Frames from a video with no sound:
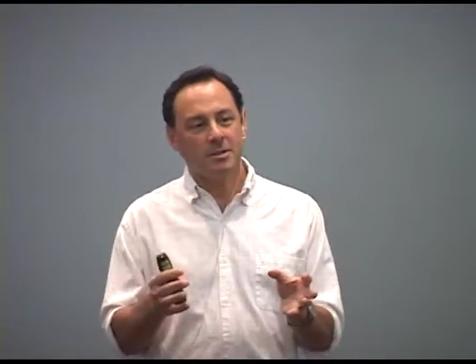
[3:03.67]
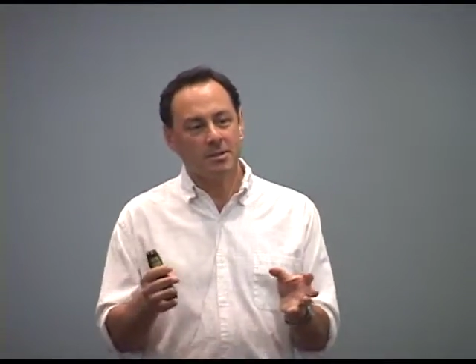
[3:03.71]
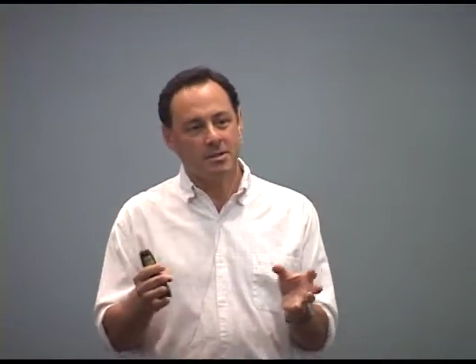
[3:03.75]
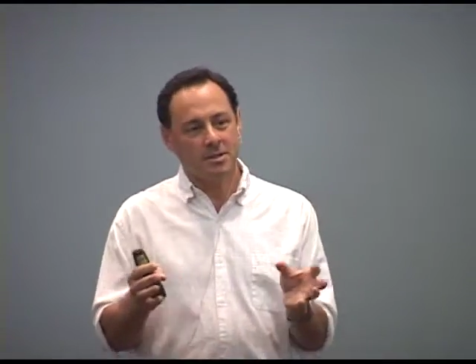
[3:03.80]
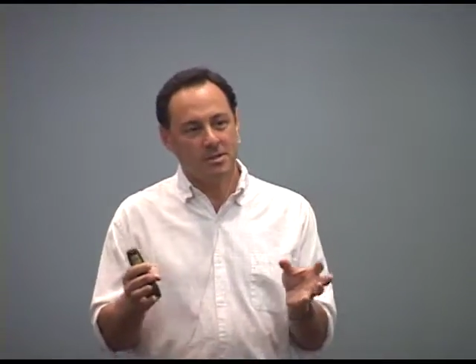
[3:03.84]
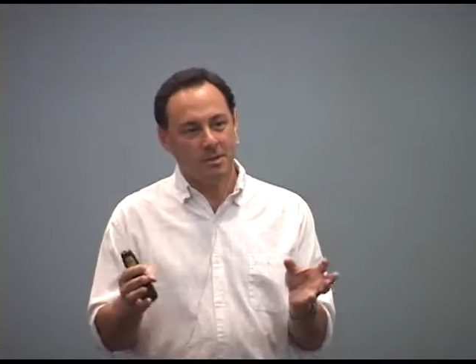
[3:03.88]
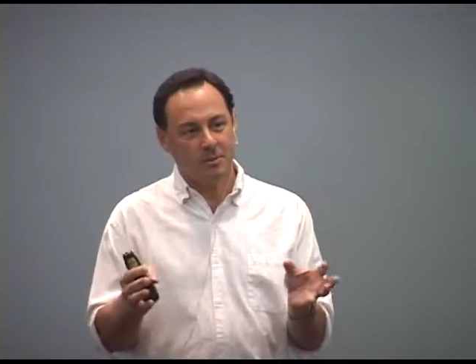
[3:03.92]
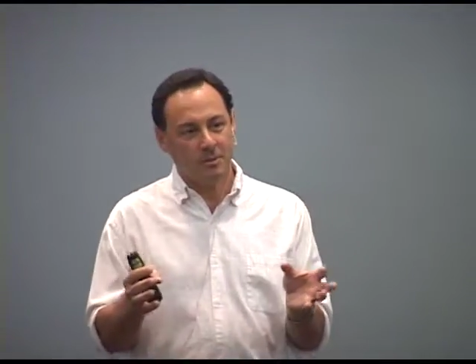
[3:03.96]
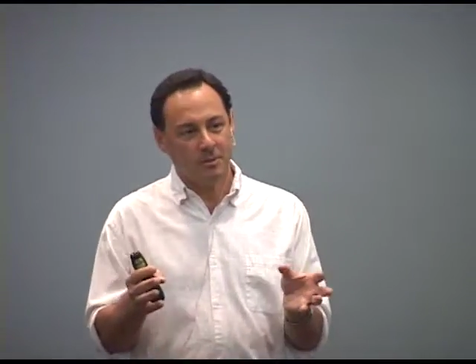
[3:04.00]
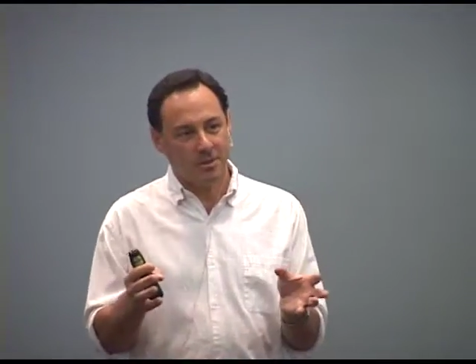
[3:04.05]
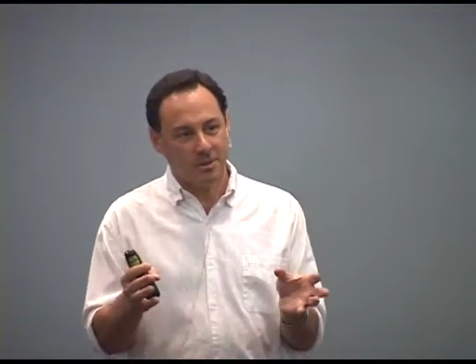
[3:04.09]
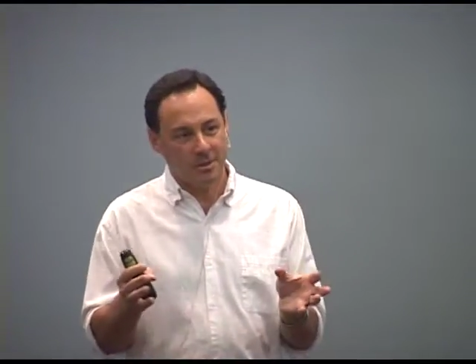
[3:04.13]
to
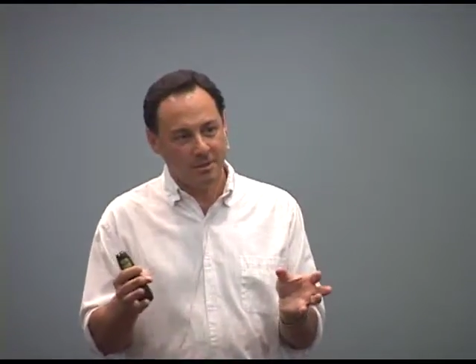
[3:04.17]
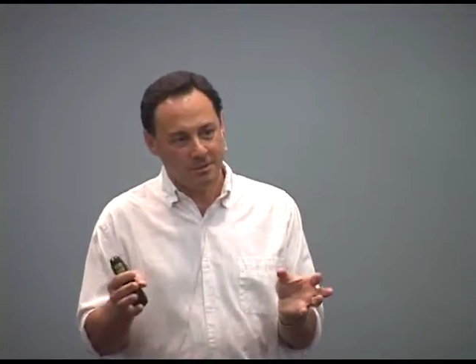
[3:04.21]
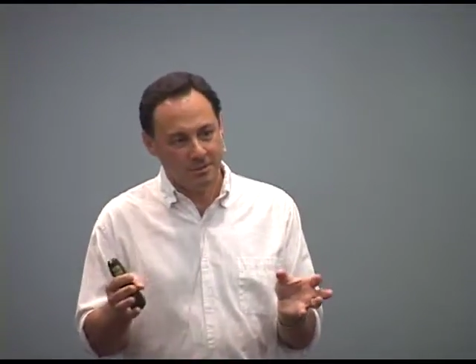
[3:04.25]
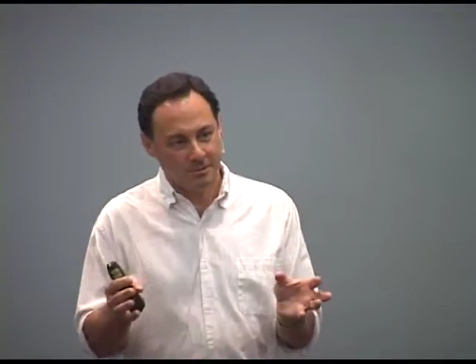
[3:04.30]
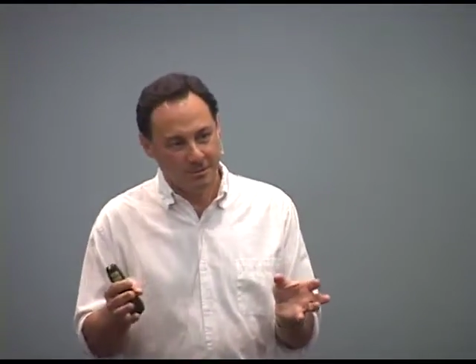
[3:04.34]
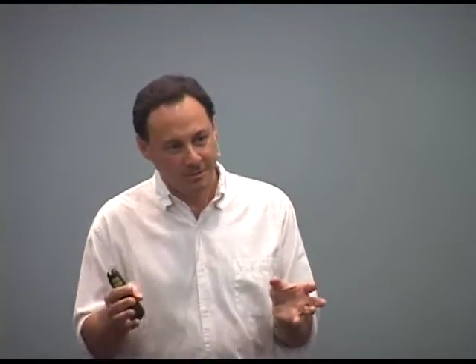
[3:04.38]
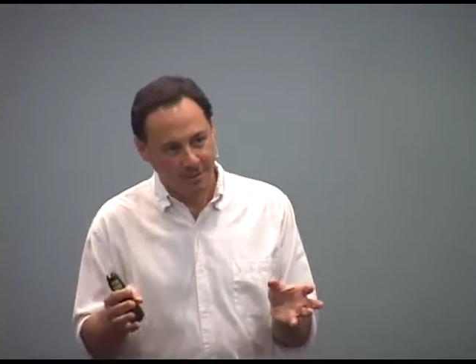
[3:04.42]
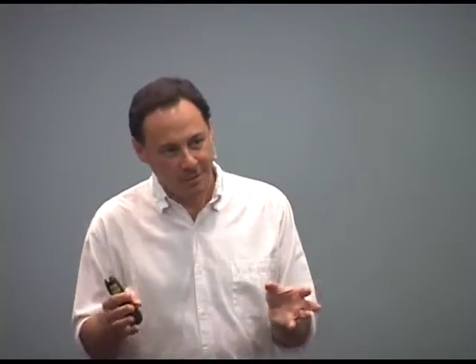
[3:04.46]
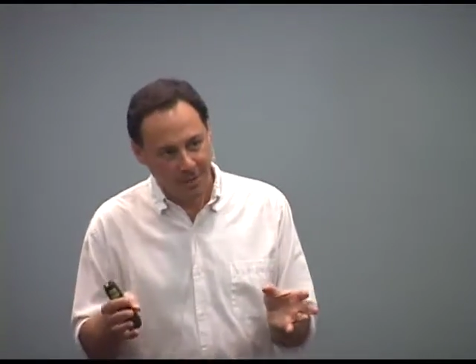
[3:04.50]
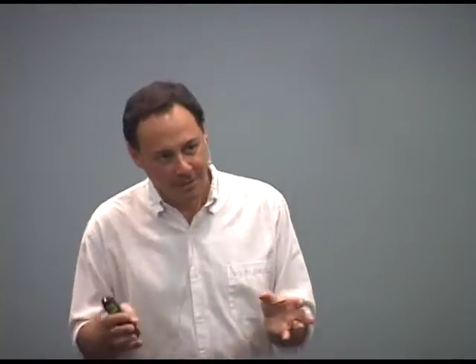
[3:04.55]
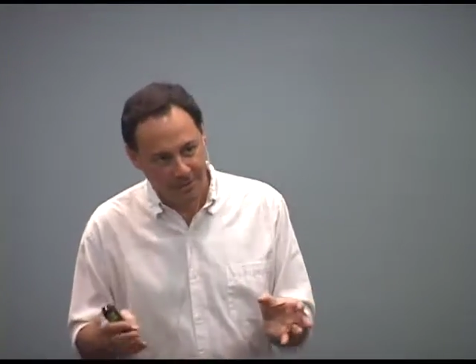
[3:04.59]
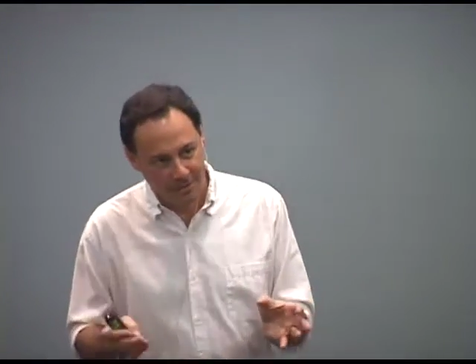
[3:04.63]
somewhat
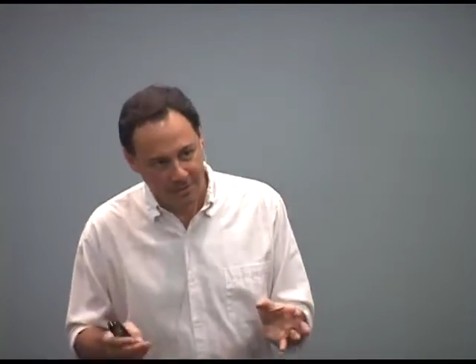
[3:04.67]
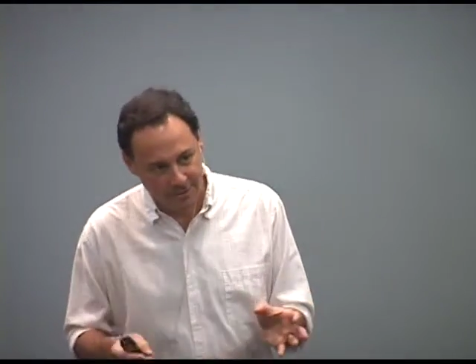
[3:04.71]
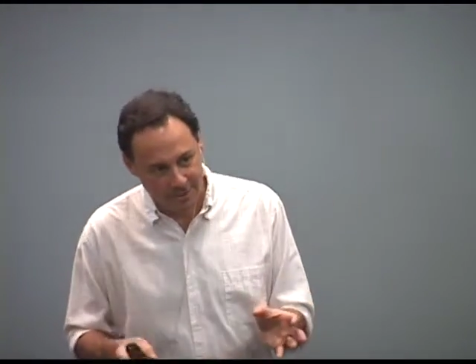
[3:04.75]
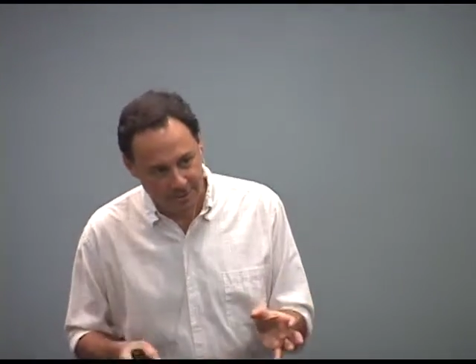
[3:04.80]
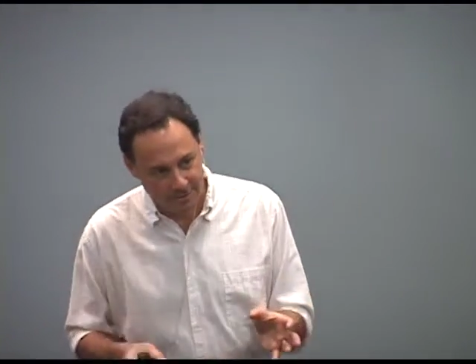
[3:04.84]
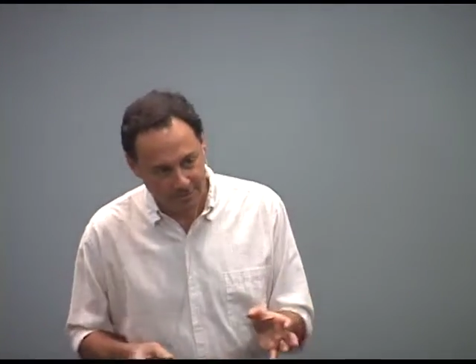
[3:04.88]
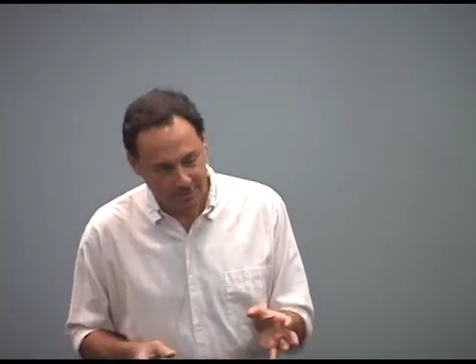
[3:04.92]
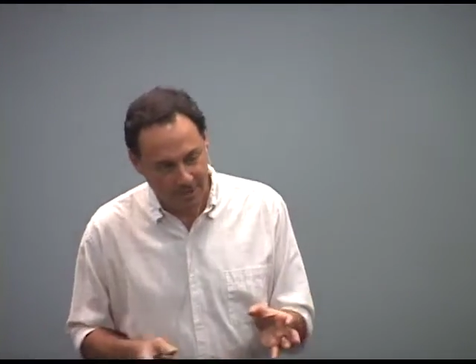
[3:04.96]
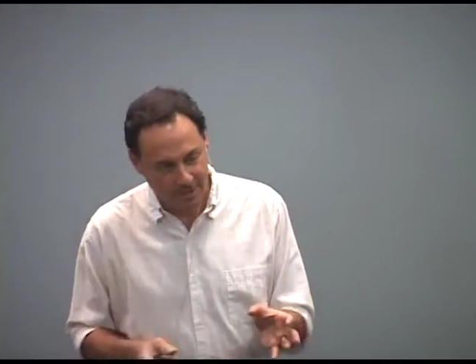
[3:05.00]
leave to your